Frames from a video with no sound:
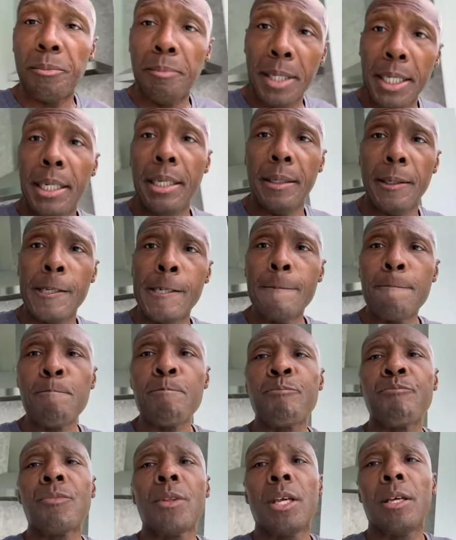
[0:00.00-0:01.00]
me,
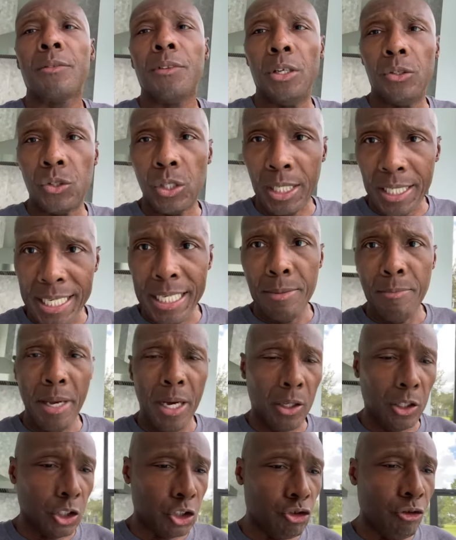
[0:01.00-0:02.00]
there's an
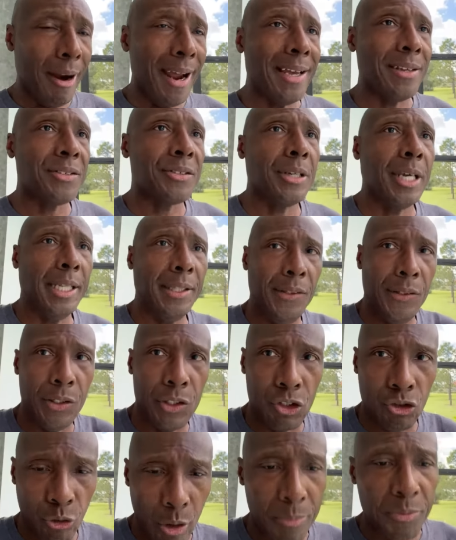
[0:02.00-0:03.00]
email address in the
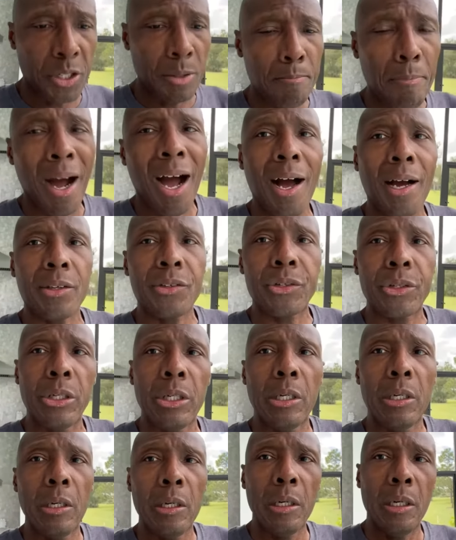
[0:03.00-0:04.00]
description box
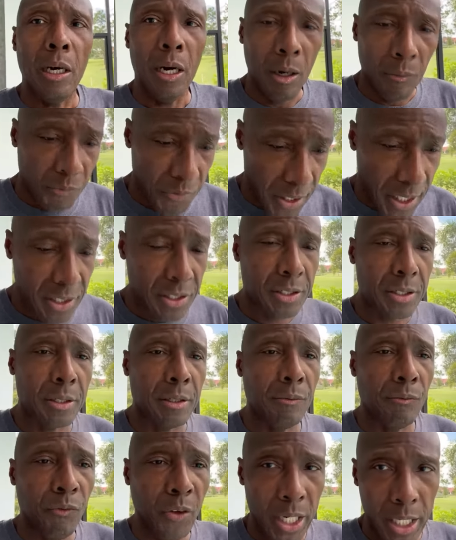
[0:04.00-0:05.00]
of this
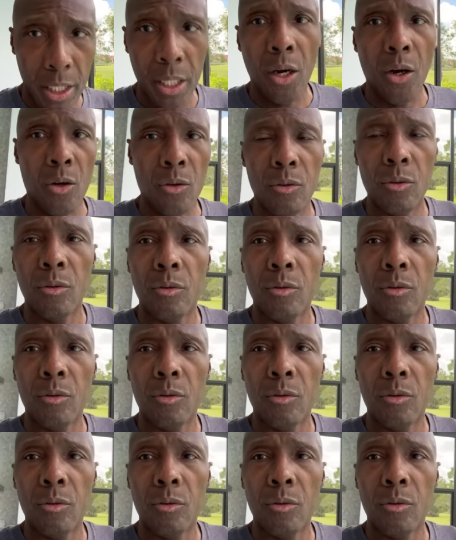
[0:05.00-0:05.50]
video.